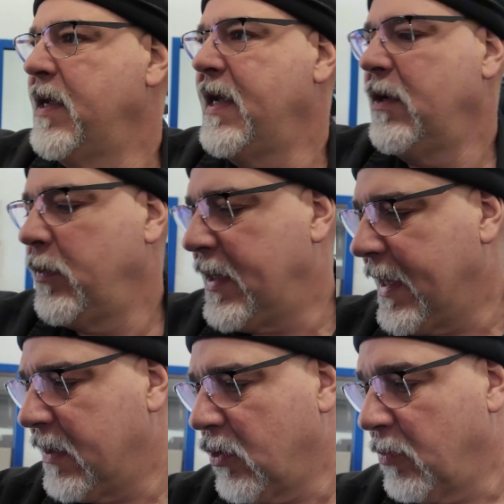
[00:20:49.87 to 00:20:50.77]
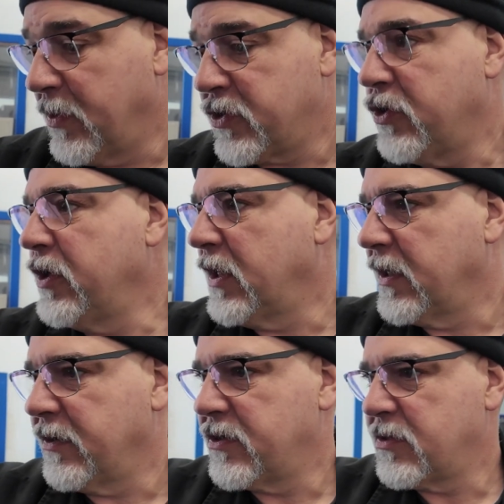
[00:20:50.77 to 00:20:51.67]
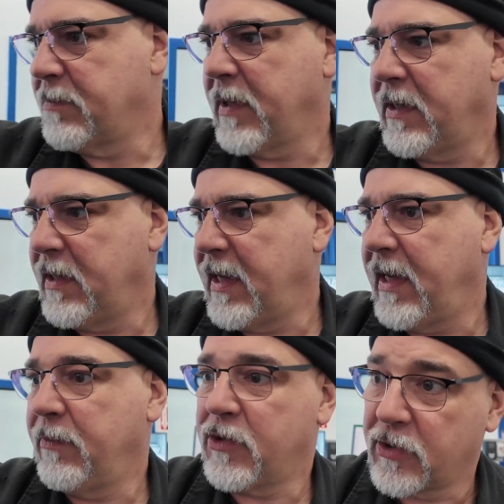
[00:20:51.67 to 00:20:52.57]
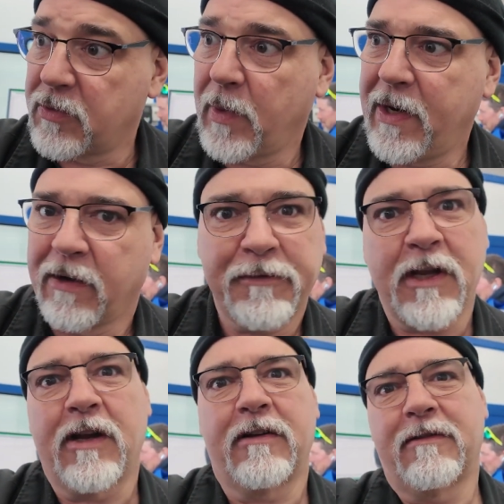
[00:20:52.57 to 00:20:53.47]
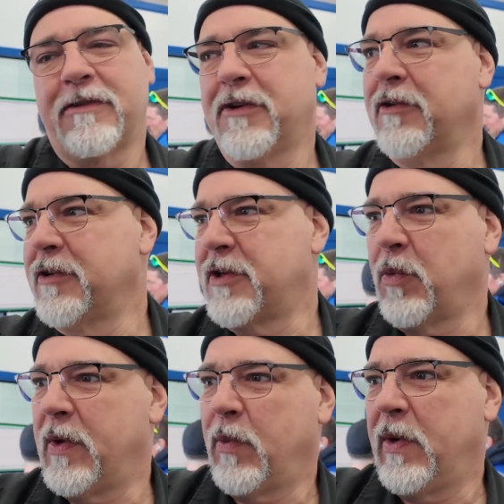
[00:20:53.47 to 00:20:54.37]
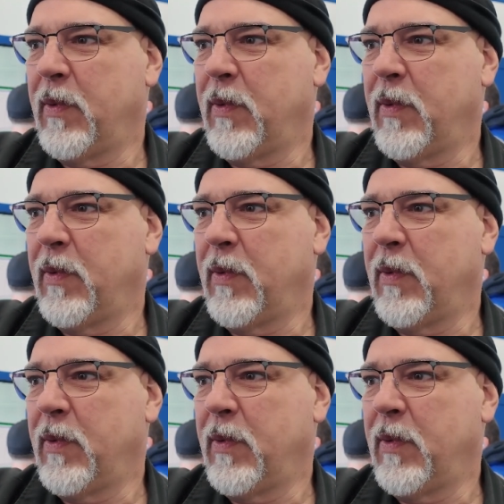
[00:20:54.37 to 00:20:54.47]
And we got a whole bunch of hood clearance, and we took some weight off the car. Yeah. So it's a win-win.